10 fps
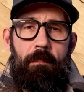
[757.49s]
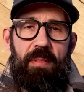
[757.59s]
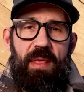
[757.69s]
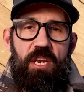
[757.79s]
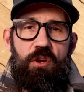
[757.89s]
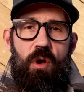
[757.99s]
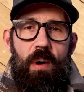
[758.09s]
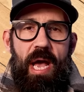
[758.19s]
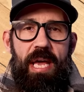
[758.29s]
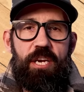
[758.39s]
but then you go
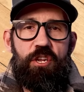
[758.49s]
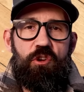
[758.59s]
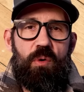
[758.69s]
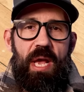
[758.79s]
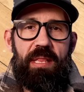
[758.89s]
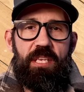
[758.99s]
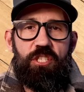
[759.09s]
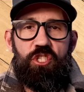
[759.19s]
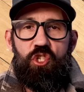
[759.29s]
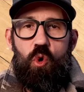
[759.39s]
ahead and you create this
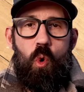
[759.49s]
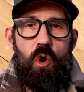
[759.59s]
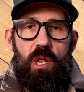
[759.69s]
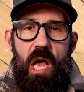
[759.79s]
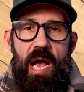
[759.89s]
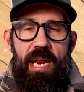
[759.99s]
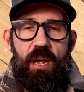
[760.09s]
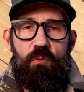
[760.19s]
score line